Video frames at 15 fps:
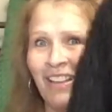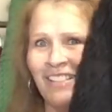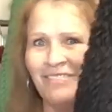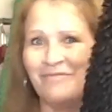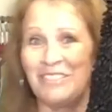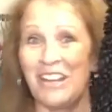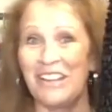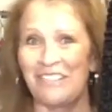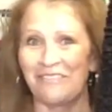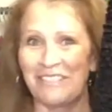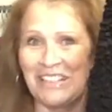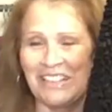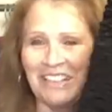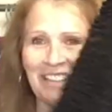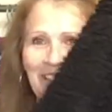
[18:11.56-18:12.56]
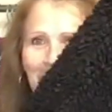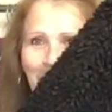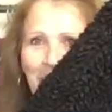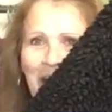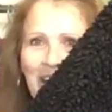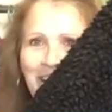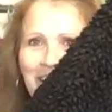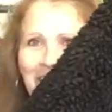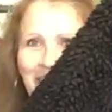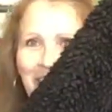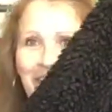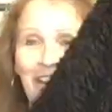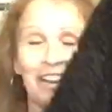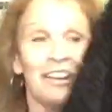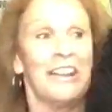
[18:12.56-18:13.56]
I'm trying to read it in the monitor
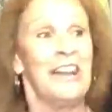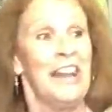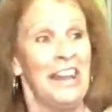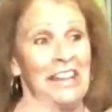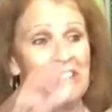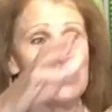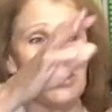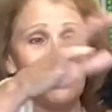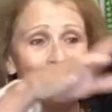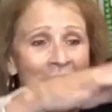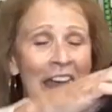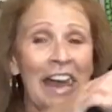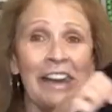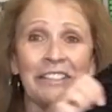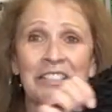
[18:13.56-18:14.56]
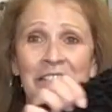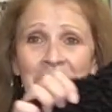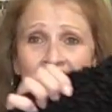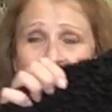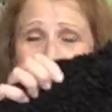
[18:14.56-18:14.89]
there. So yeah, just a